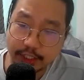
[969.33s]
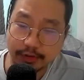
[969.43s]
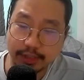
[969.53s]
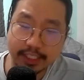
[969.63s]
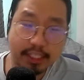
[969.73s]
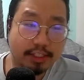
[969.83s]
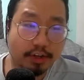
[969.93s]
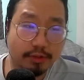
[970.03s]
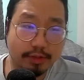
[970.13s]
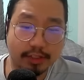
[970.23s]
this is
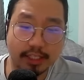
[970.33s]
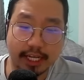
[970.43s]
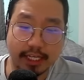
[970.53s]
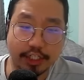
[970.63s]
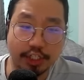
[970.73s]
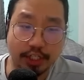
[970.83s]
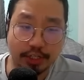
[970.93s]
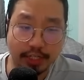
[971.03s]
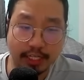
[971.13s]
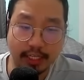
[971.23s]
almost like
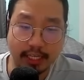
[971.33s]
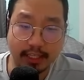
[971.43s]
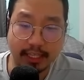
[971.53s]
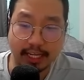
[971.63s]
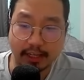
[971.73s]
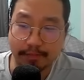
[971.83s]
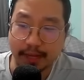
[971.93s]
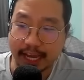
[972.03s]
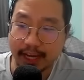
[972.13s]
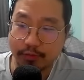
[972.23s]
shilling in like a
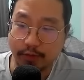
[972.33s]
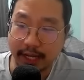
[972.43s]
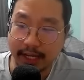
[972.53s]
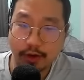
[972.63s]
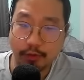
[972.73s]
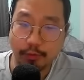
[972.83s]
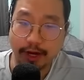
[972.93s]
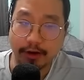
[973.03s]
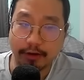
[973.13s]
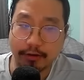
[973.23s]
bad way,
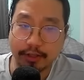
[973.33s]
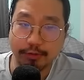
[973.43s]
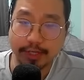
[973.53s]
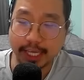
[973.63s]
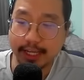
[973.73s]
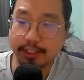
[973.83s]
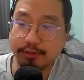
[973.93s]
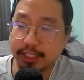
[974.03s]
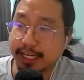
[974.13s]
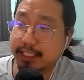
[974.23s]
where you can't
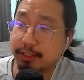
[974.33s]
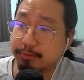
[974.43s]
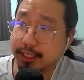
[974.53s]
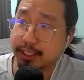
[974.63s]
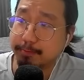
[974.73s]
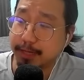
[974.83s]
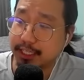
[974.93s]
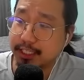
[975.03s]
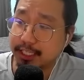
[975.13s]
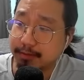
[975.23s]
use Cantarella's
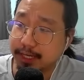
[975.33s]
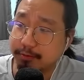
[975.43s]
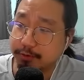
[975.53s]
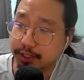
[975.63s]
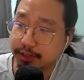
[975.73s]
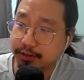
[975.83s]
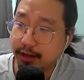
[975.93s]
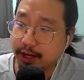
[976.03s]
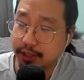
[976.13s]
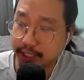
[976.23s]
best teammate with her
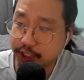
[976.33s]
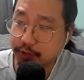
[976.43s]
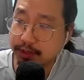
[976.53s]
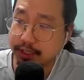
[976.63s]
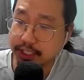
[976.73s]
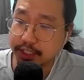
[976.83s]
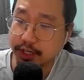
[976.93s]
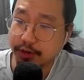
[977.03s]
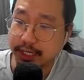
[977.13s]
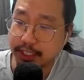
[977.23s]
unless you're willing to
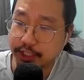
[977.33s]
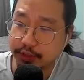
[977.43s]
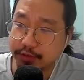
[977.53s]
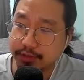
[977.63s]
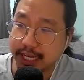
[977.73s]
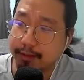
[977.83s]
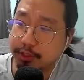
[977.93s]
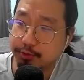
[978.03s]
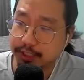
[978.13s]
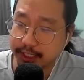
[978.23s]
go into
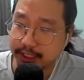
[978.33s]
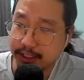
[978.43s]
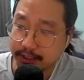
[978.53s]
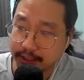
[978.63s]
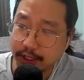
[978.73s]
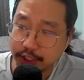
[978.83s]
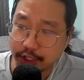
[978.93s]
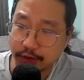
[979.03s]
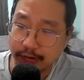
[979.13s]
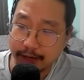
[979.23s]
damage resistance.
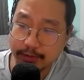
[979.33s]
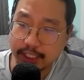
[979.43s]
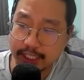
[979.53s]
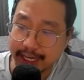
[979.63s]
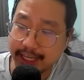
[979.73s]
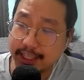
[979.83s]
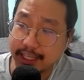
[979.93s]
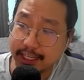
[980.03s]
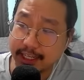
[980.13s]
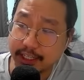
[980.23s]
So I would say
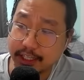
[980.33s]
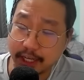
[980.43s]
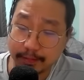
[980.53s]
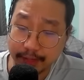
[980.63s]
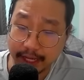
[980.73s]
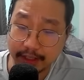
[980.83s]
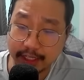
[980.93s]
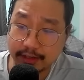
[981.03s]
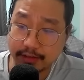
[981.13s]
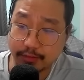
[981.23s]
the
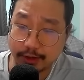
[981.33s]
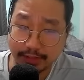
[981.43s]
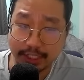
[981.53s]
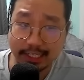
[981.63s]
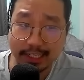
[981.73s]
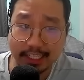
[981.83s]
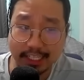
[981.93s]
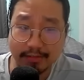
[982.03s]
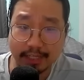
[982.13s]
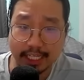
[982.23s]
Camellia Rosia
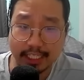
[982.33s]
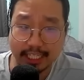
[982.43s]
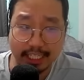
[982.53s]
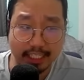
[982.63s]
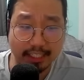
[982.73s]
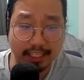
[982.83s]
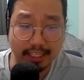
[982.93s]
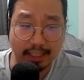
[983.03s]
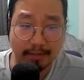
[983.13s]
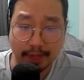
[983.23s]
team is easily
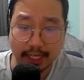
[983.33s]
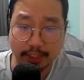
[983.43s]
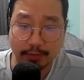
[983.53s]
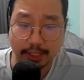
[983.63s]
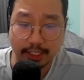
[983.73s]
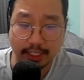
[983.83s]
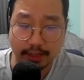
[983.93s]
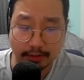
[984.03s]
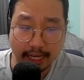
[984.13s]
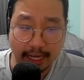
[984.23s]
the best one
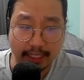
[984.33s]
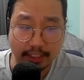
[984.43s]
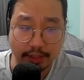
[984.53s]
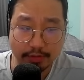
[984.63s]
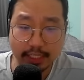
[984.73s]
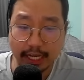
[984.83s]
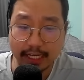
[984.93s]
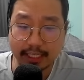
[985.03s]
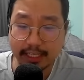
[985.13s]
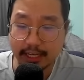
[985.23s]
here. And using
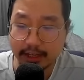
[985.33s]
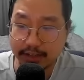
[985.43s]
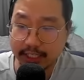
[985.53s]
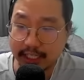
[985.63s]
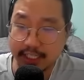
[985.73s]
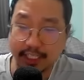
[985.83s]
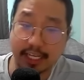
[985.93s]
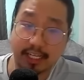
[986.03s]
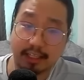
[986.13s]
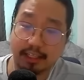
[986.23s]
anything else is
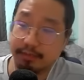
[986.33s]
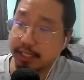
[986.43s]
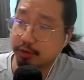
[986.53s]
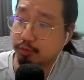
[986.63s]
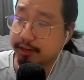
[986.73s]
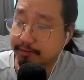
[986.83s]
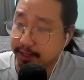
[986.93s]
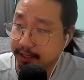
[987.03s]
like a little bit griefing,